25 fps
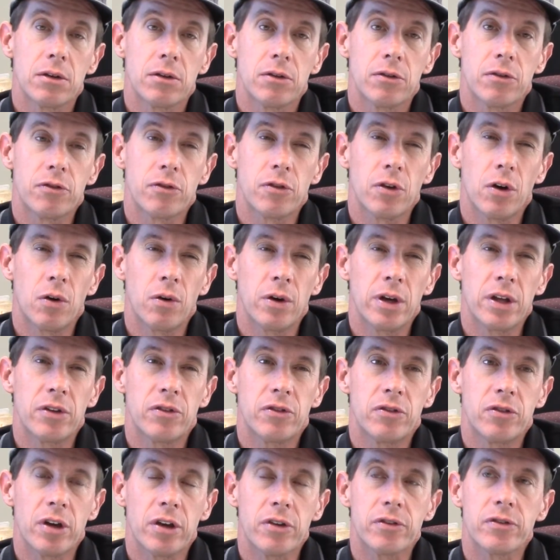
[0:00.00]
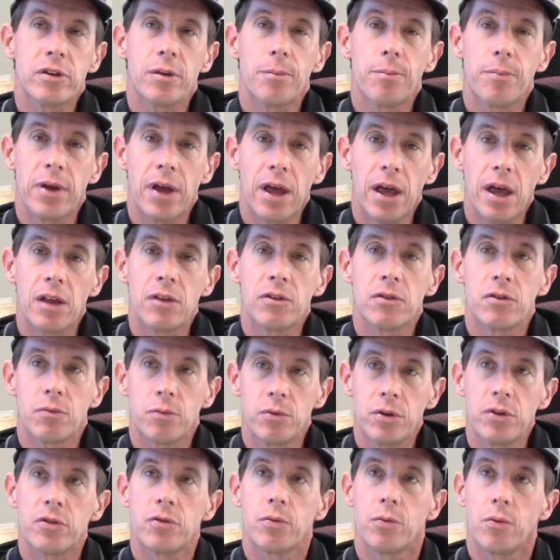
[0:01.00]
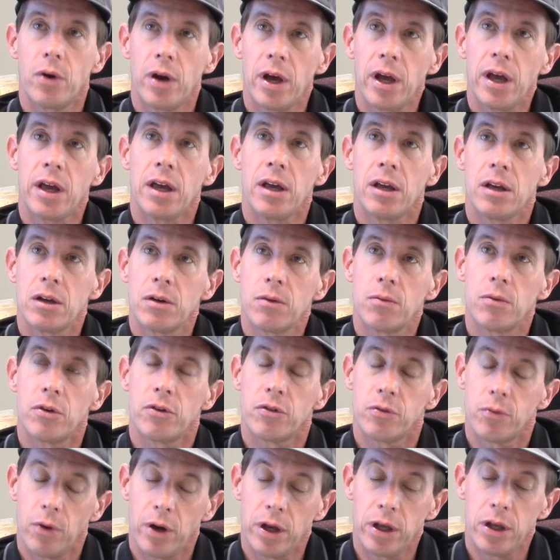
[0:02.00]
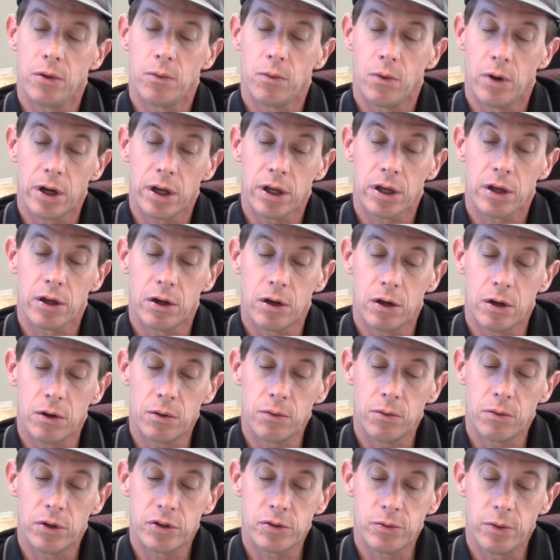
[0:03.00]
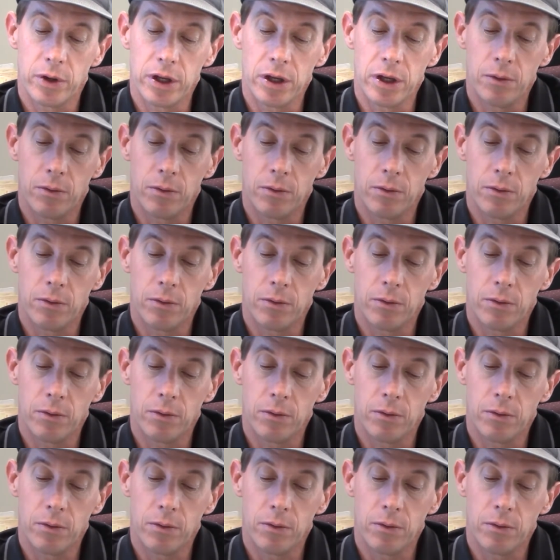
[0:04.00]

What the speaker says: So it just depends which way you want to go and which way you